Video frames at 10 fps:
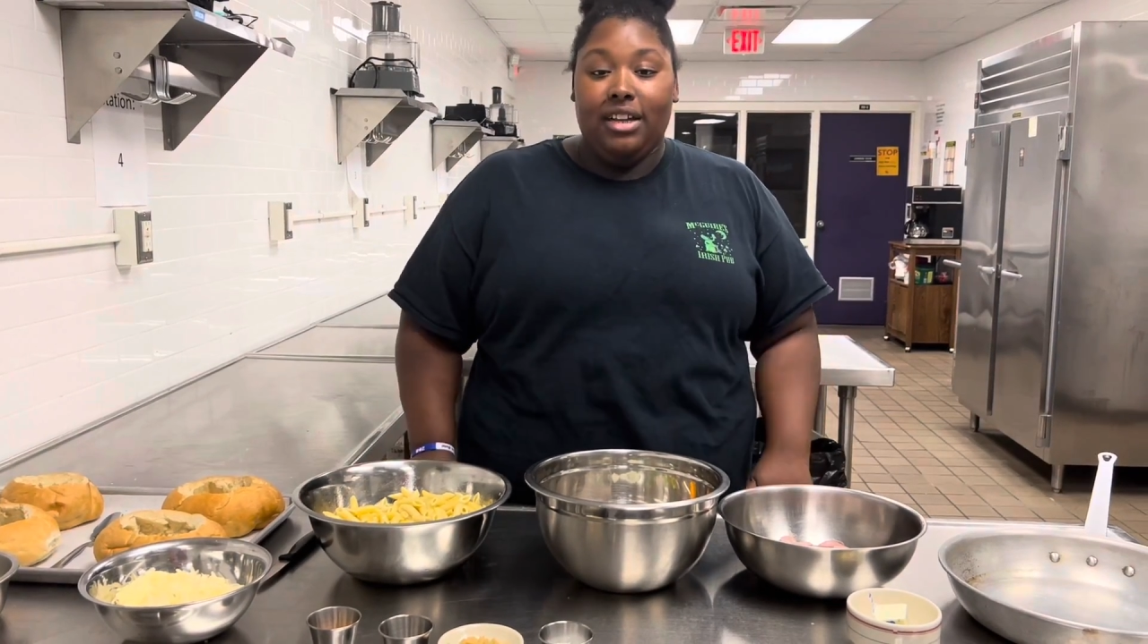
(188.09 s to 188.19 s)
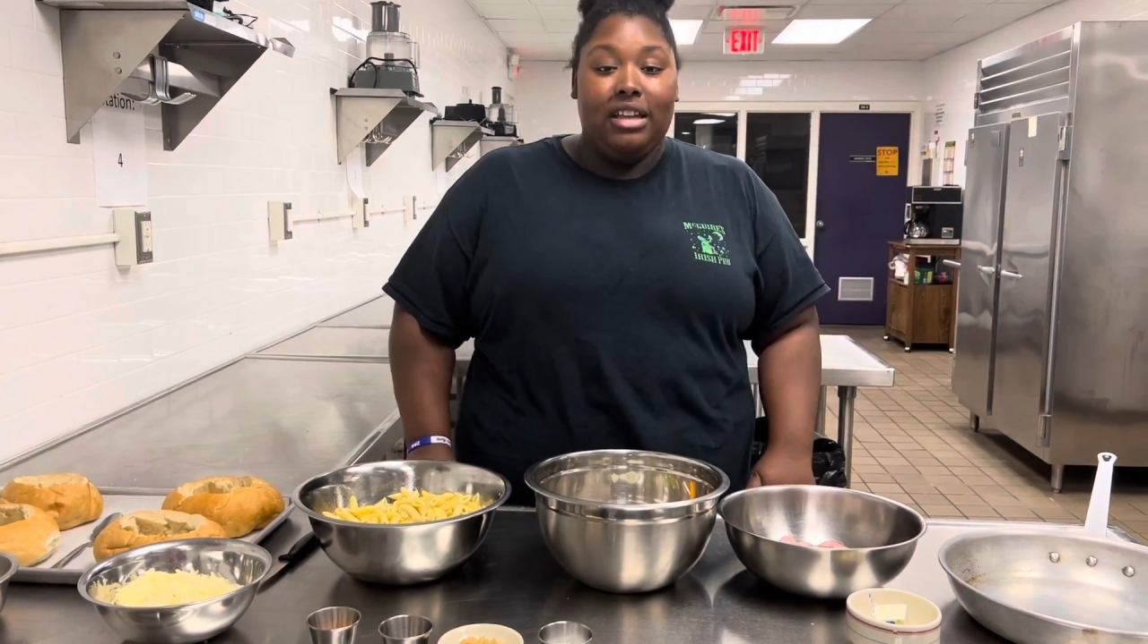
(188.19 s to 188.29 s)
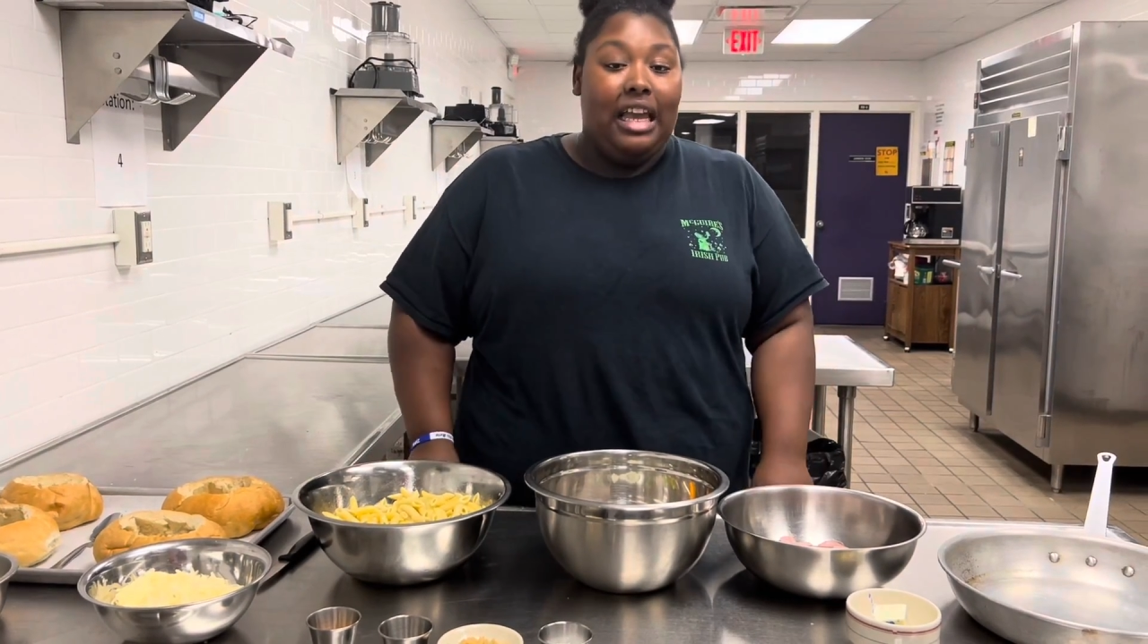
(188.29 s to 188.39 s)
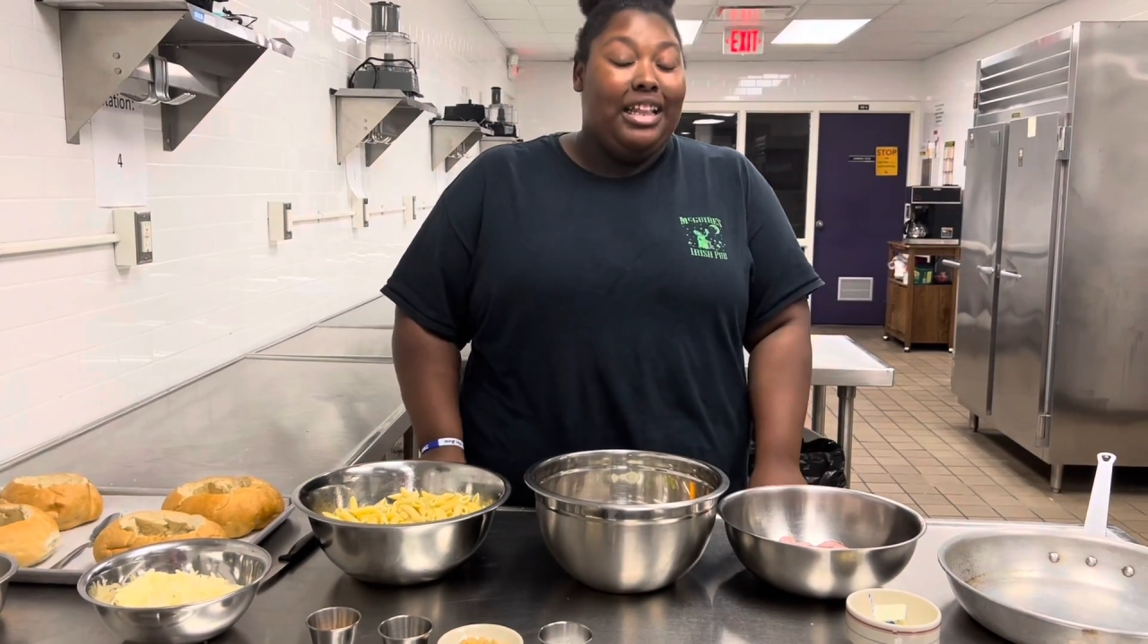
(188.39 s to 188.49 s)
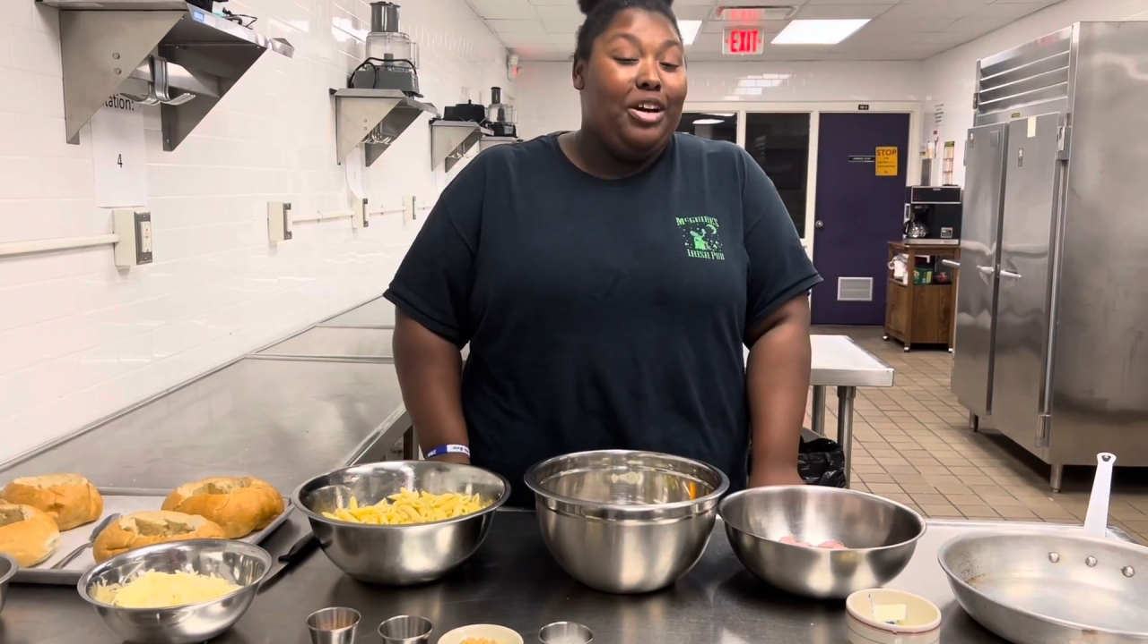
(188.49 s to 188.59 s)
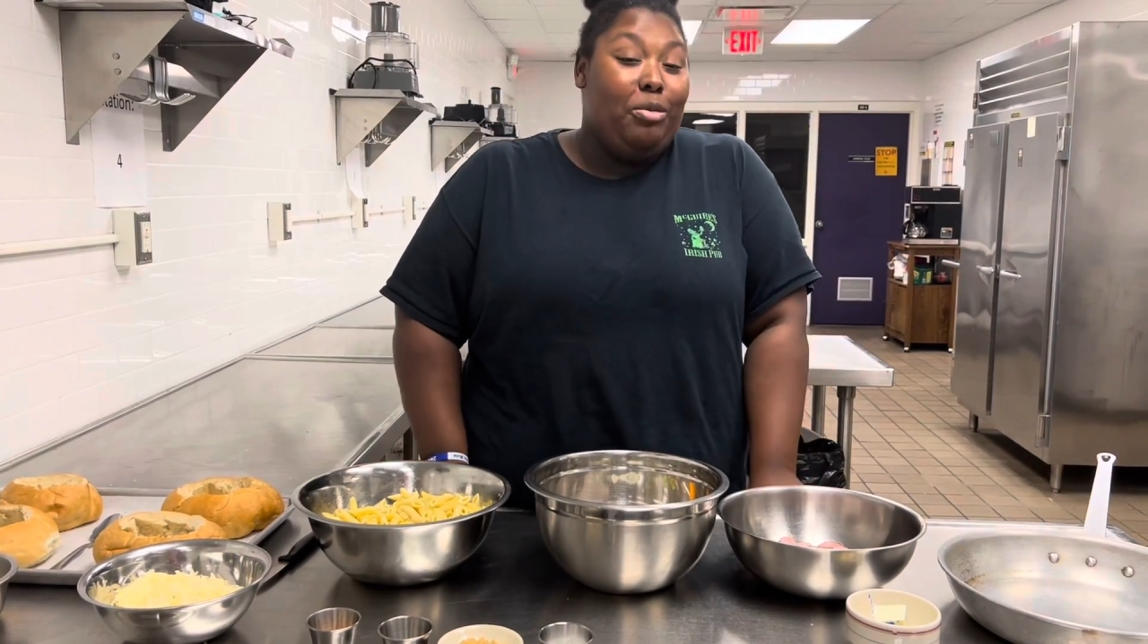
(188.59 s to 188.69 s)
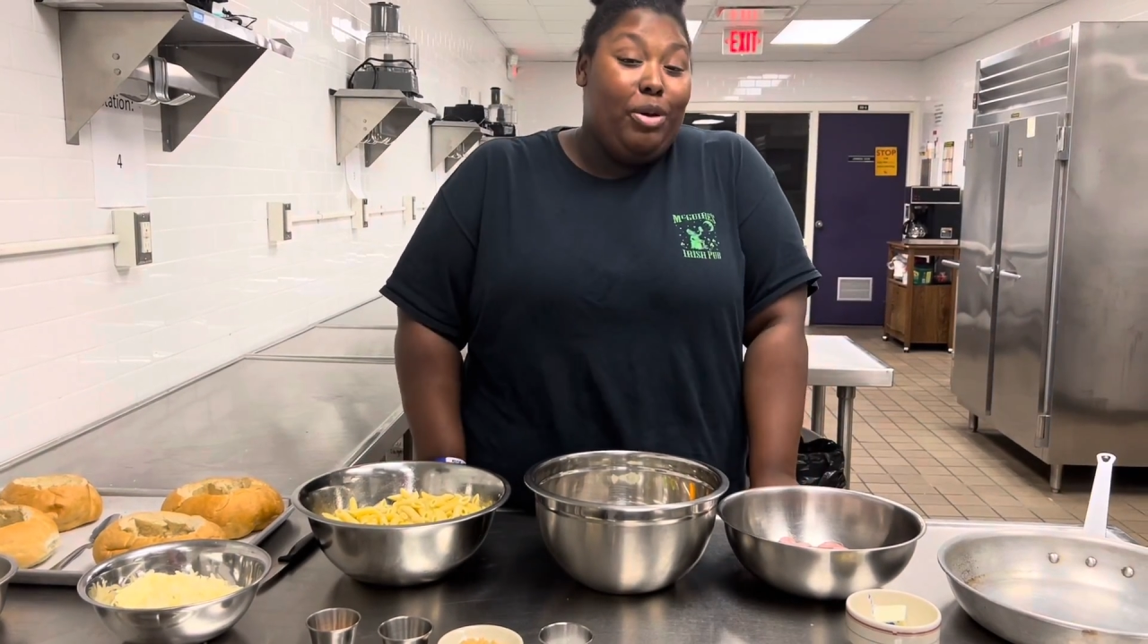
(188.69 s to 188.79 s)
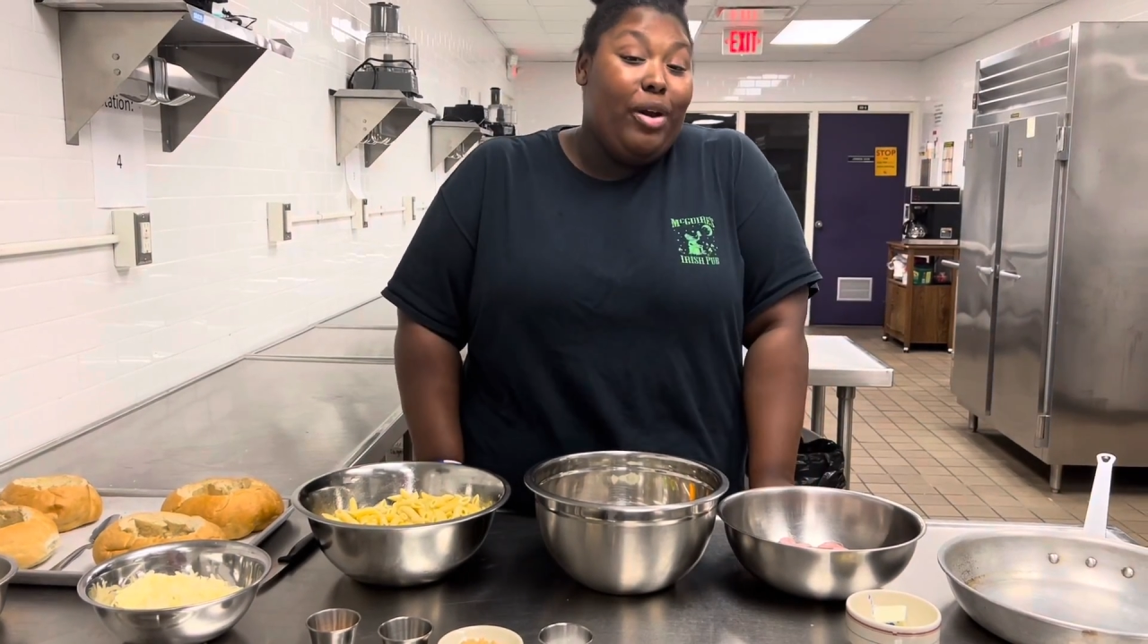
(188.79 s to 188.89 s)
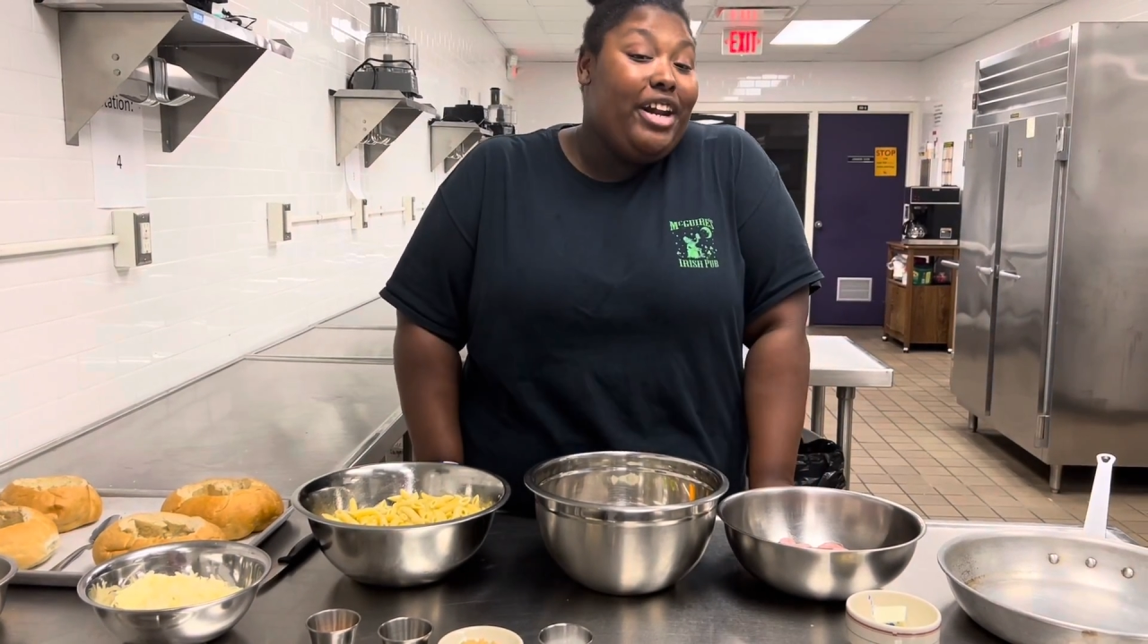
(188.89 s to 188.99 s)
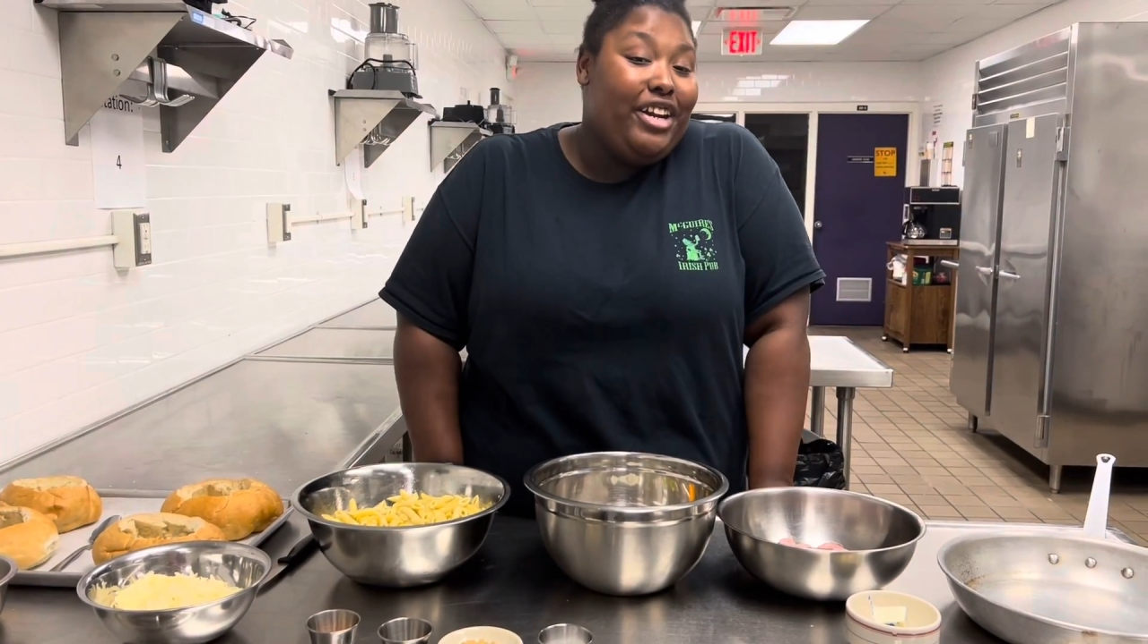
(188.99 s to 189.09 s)
and then it'll be
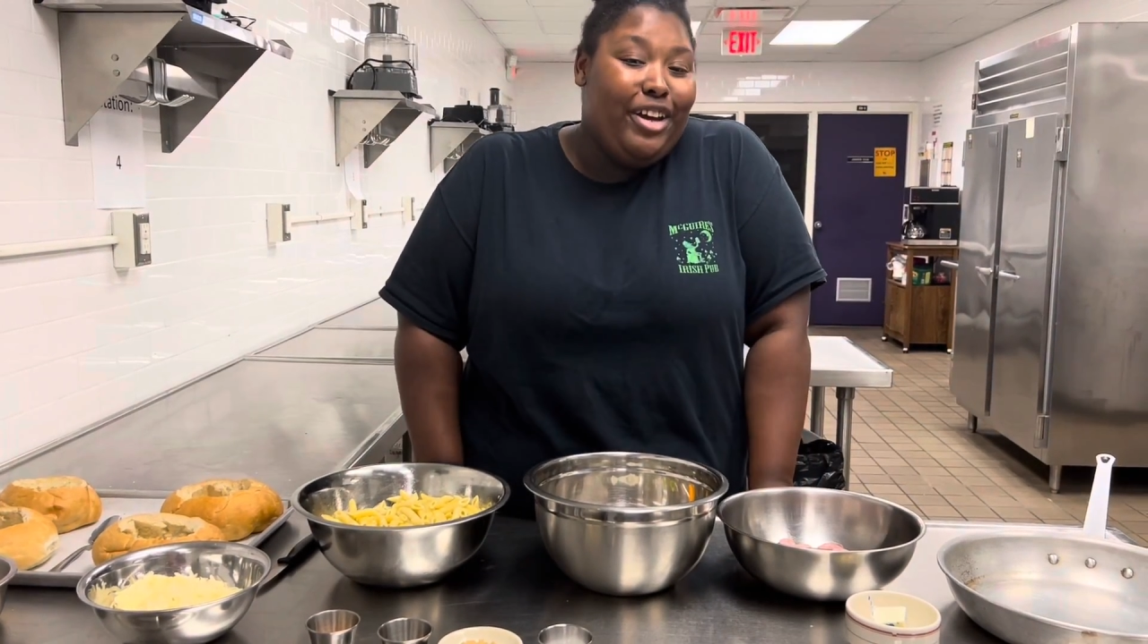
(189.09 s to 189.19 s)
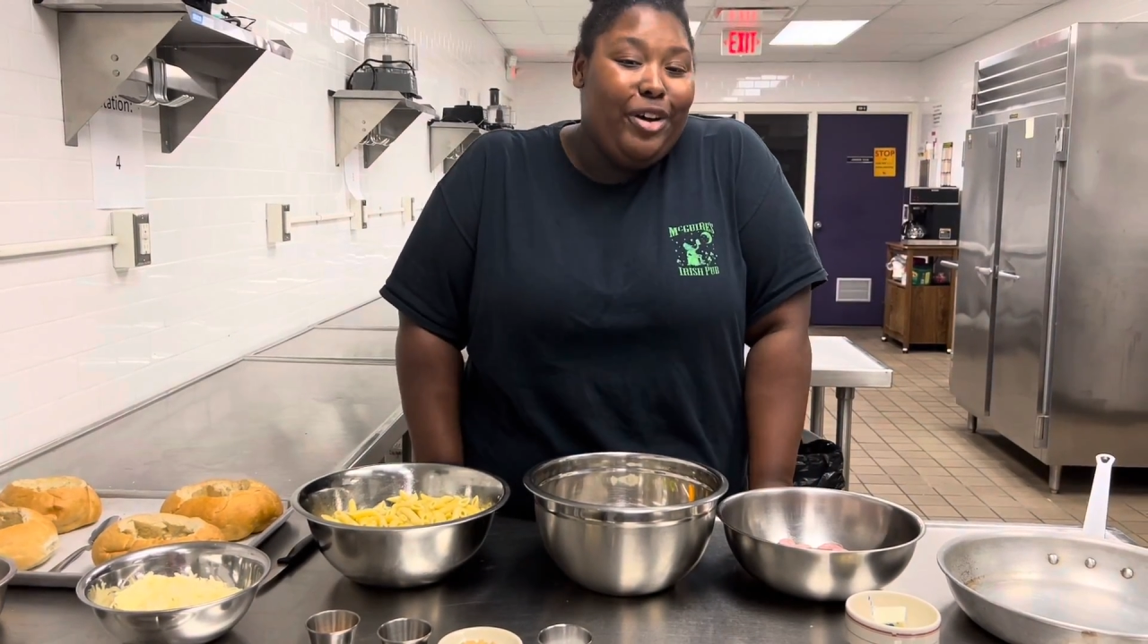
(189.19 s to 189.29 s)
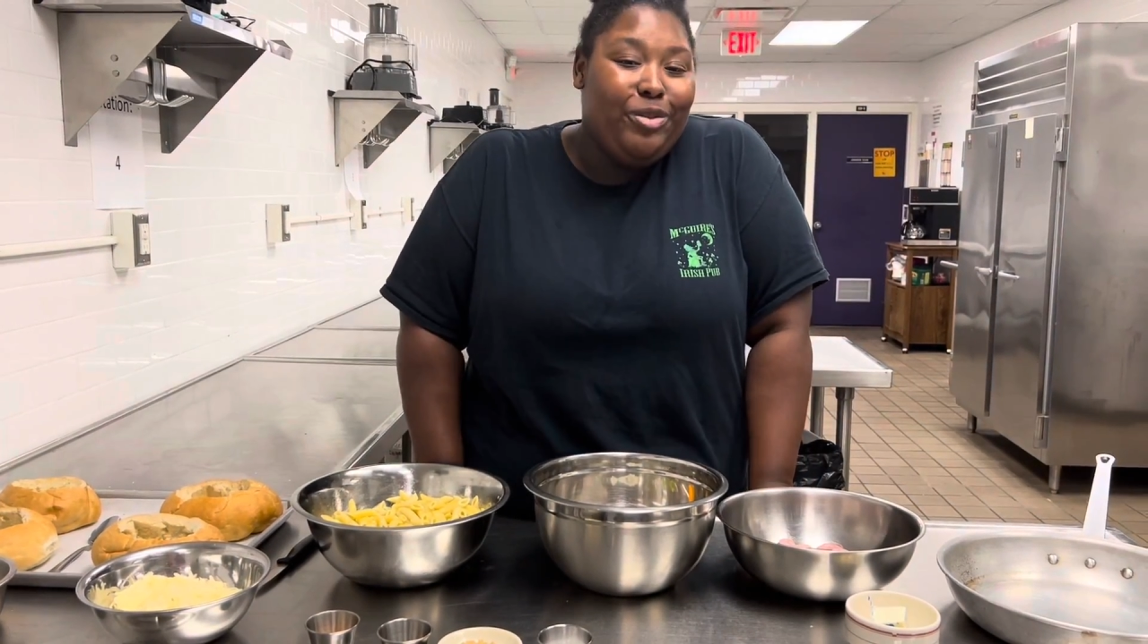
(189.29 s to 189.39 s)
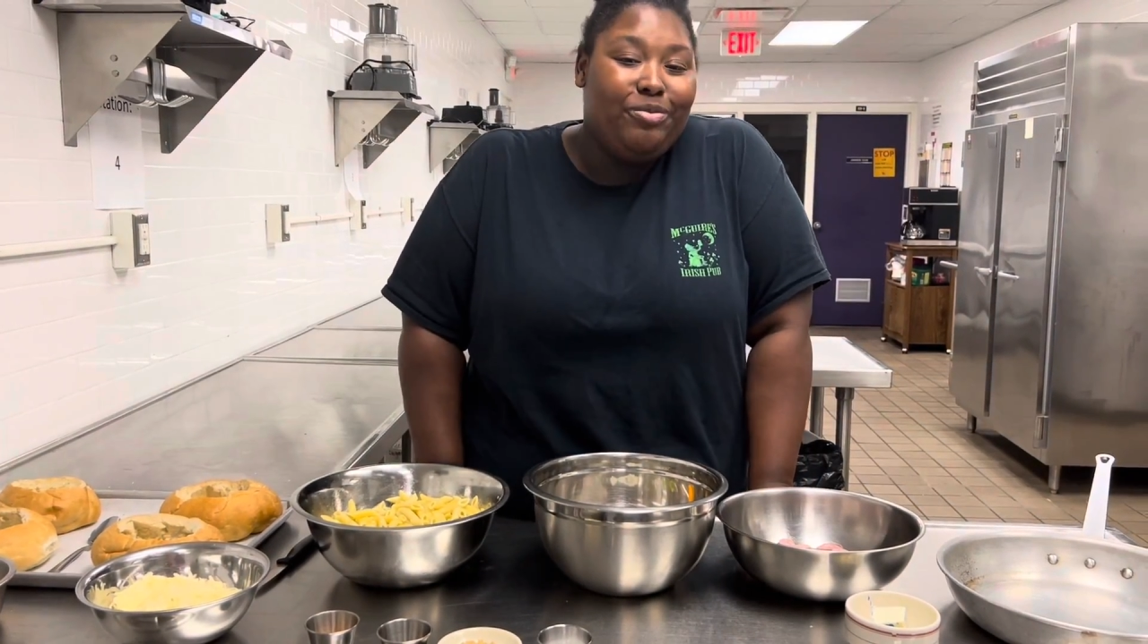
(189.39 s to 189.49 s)
ready to go.